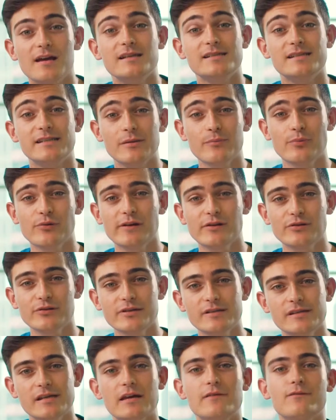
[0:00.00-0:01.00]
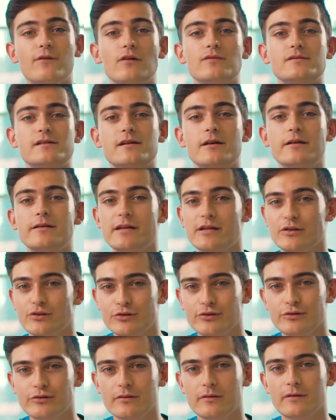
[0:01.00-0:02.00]
Simple interest involves an
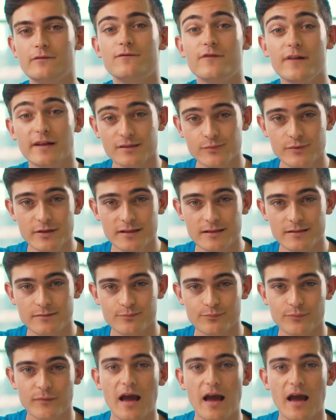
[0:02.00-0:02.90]
initial investment,